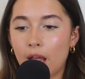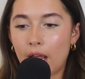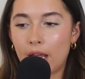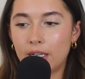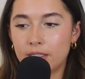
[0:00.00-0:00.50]

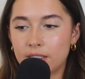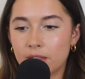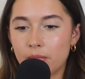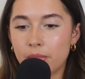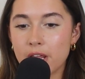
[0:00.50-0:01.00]
and
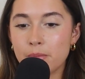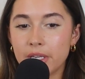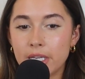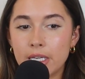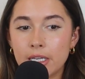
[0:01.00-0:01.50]

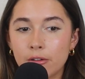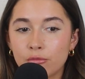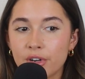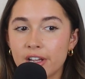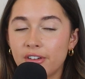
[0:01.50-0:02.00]
maybe
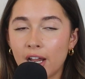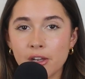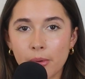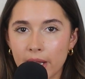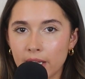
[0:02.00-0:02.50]

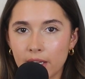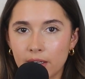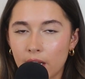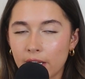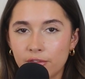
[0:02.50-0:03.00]
reevaluate
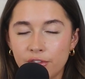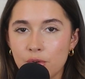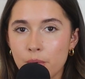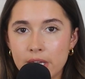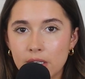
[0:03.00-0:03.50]
in like a
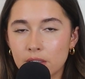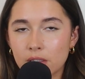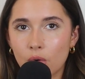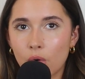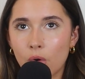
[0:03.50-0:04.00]
few
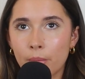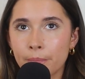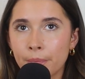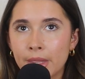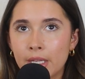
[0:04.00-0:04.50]
weeks. Or
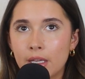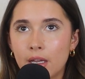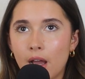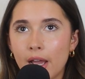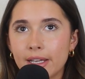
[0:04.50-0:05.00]

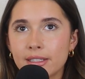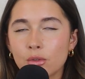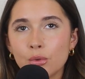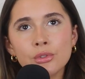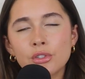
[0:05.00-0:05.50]
I
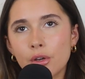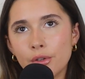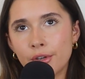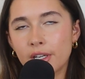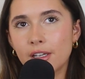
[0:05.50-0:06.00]
guess also
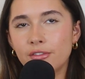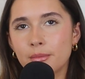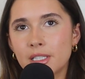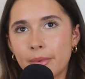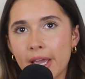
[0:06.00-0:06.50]
you could give
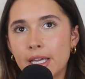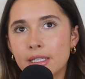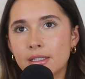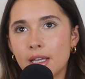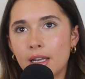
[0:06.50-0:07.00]
him
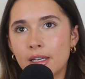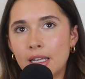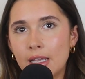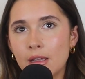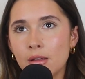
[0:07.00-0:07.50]
space, and
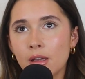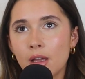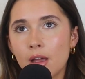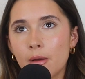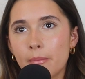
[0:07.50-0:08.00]
he
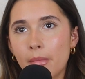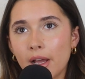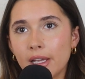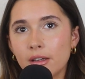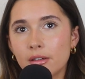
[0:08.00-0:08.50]

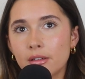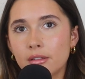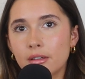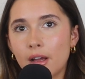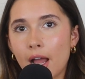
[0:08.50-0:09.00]
might
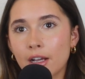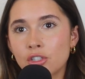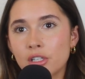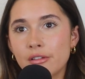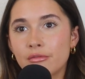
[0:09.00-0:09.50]

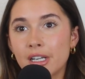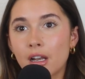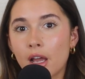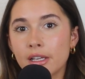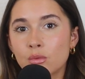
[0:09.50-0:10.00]
actually
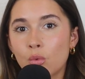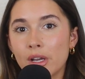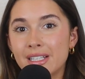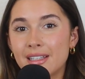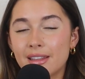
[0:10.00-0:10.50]
realize
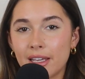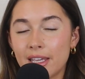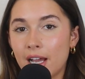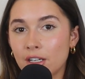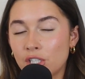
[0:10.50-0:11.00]
what is it that
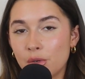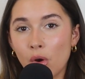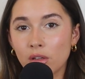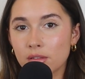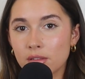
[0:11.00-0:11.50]
he actually
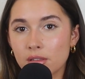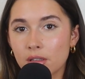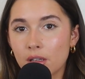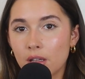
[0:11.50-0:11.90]
wants.